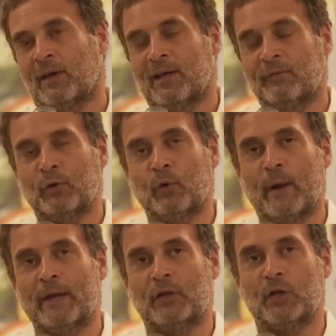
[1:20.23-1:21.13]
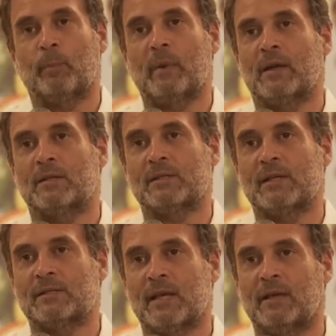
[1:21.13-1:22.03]
you went to your parents
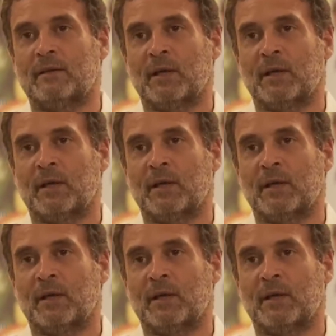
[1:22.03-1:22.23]
and said,